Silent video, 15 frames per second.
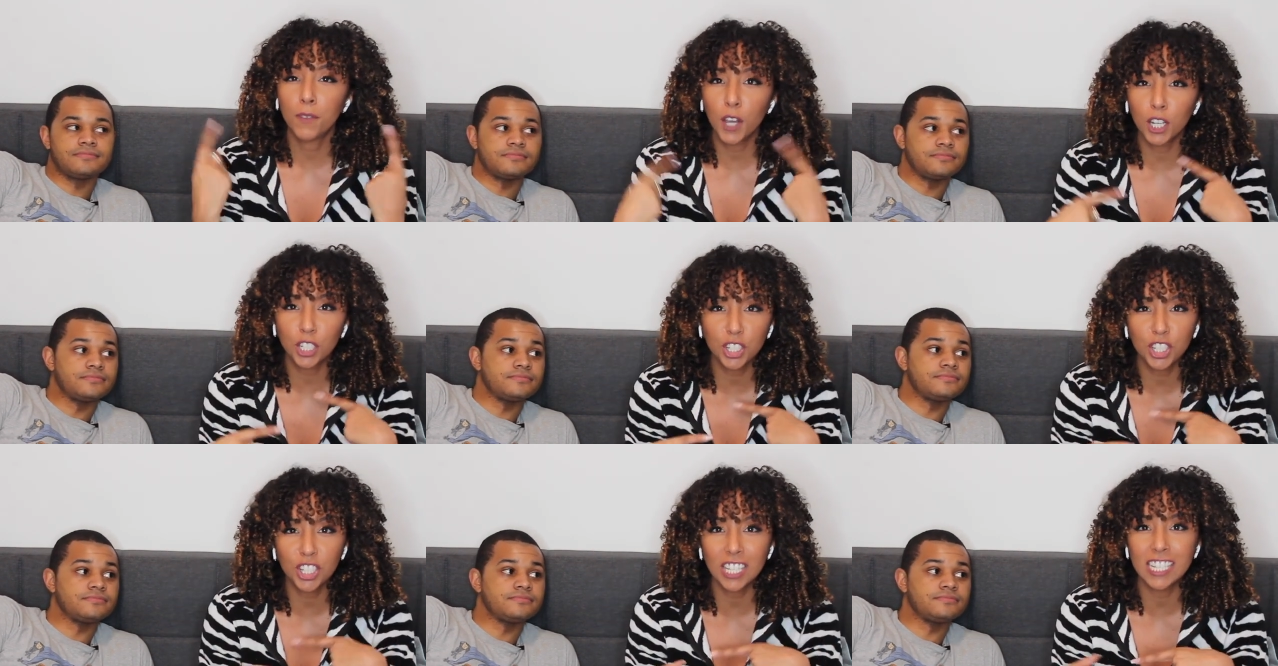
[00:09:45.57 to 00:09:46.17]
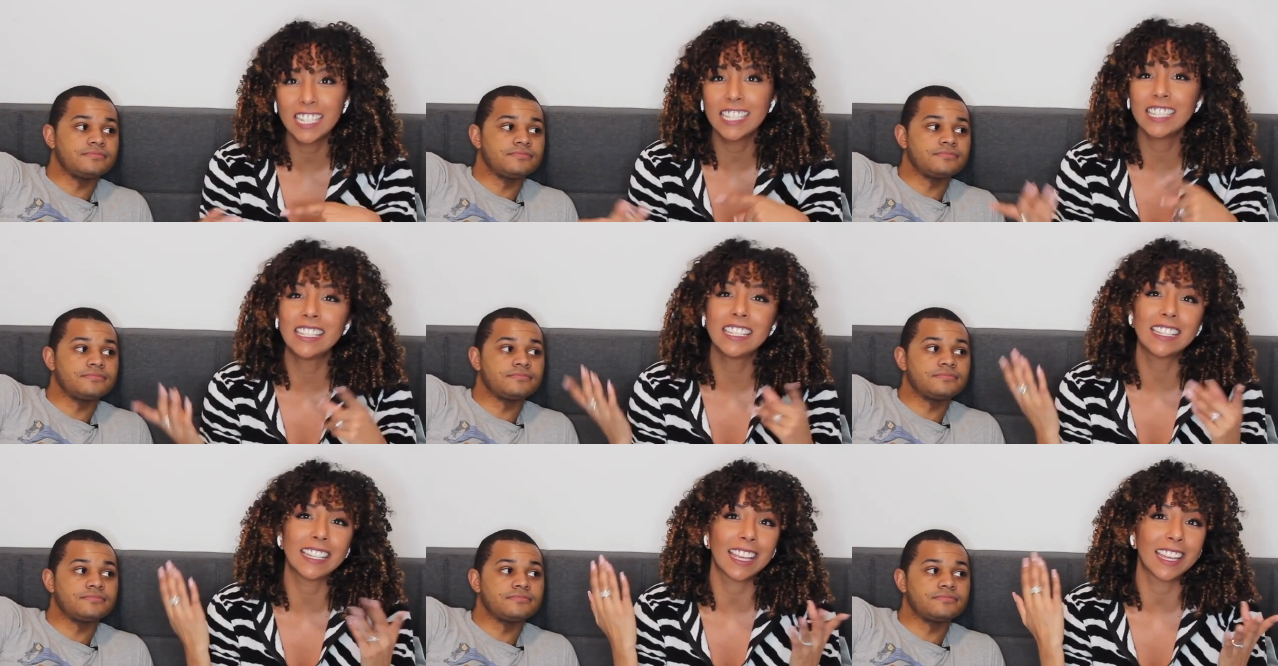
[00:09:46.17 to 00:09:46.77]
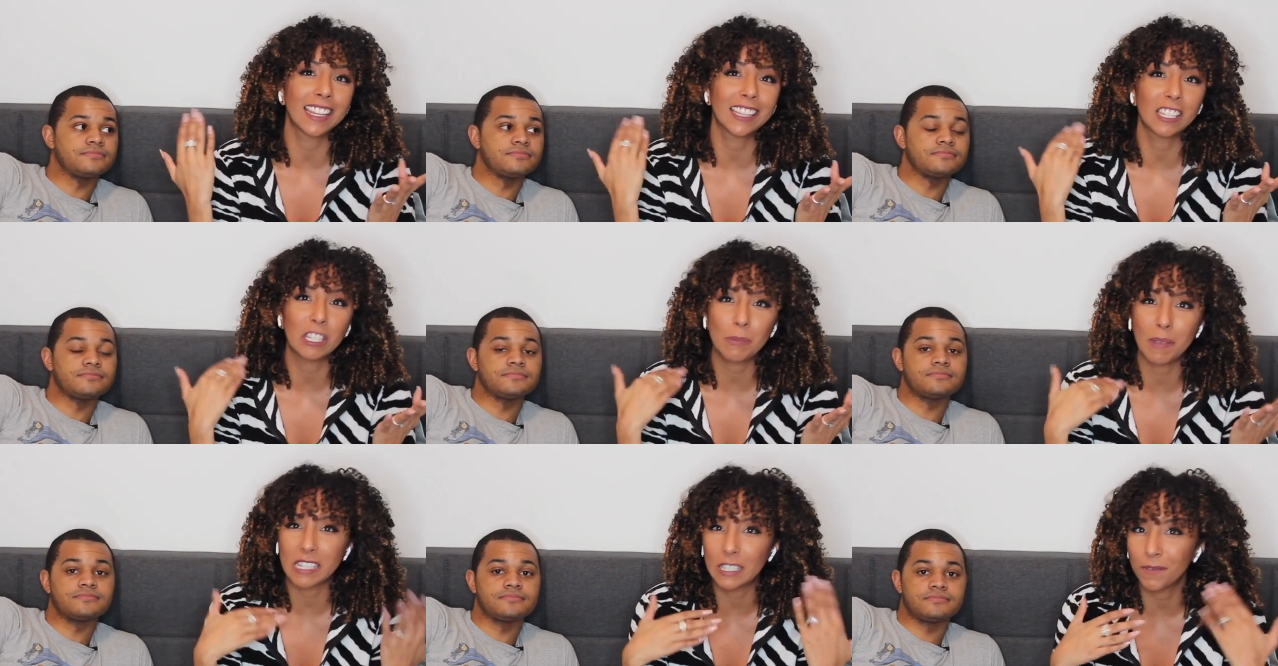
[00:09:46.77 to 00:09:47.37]
Speaker 1: functions and
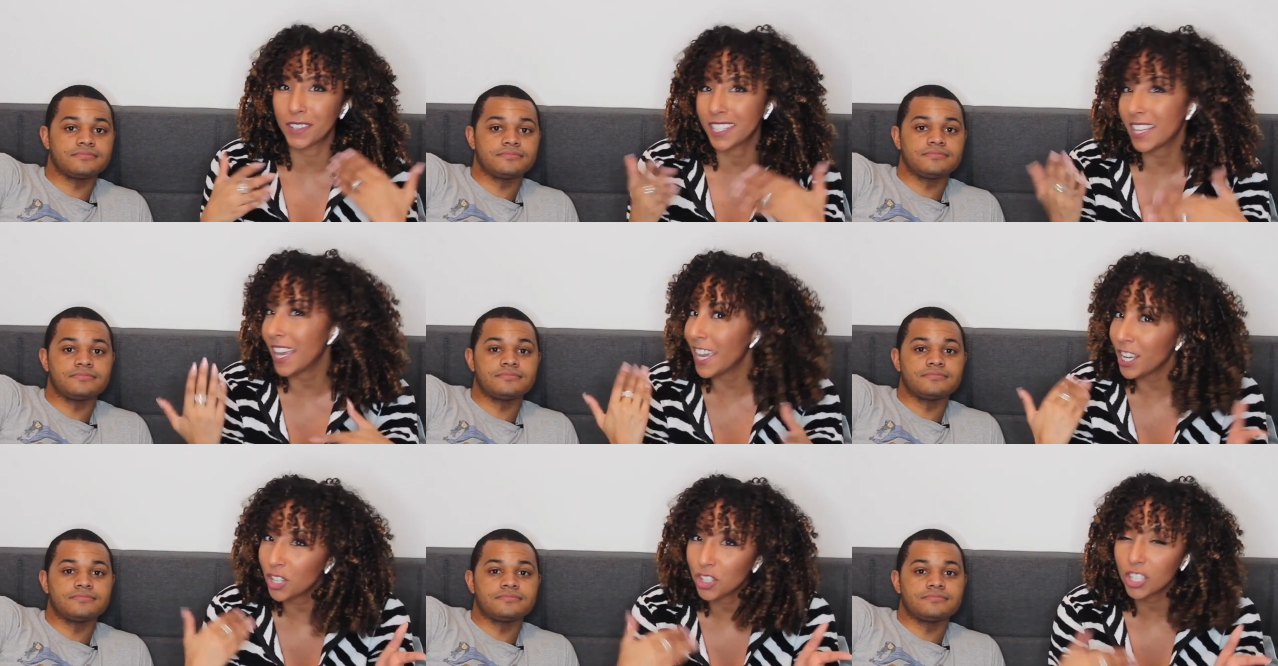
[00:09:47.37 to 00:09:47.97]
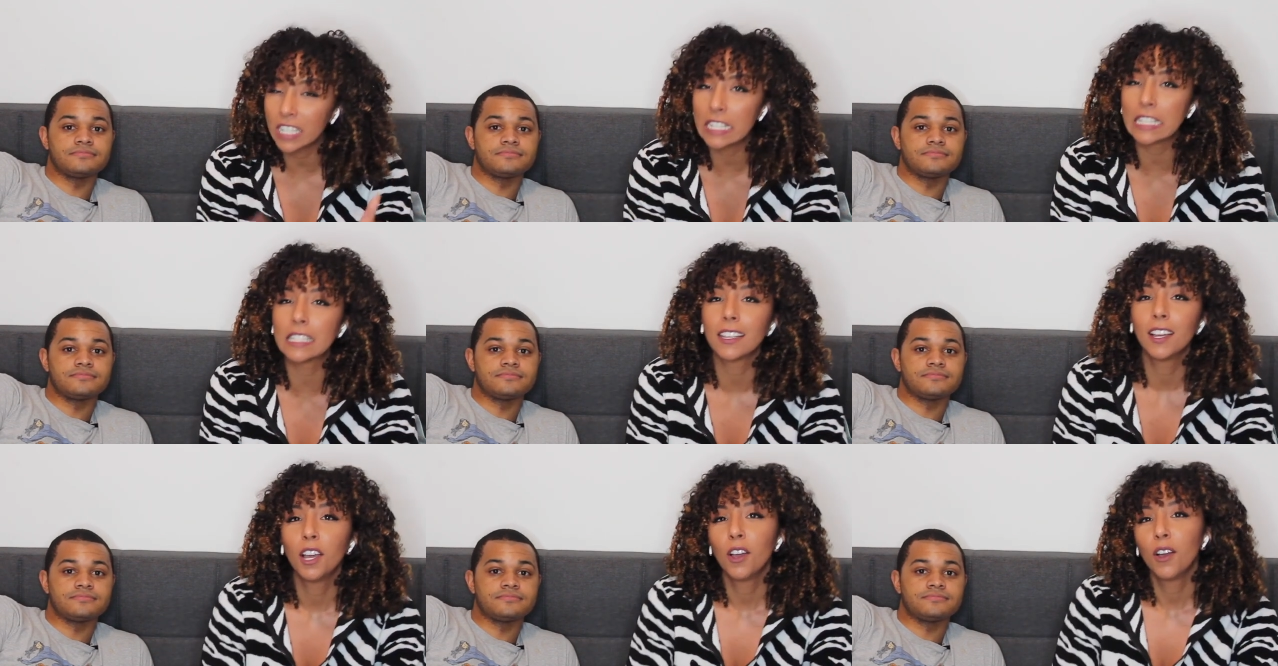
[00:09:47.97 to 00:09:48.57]
specifications,